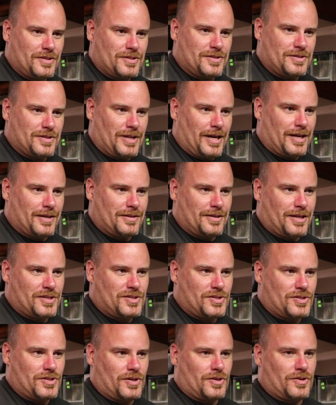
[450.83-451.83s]
It's not
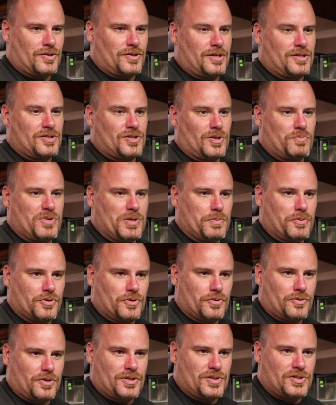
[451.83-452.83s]
necessarily, some people
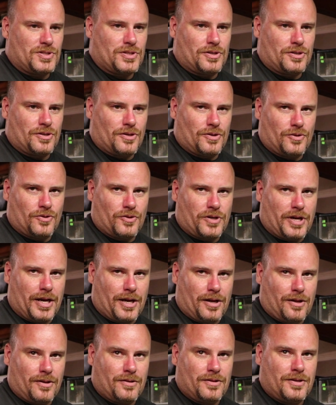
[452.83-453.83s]
don't consider it a
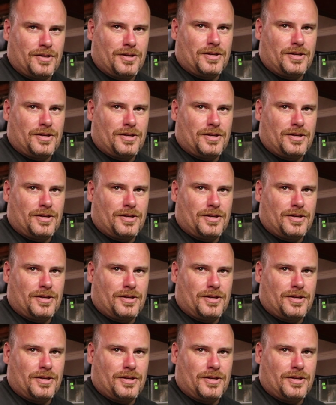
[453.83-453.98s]
locale.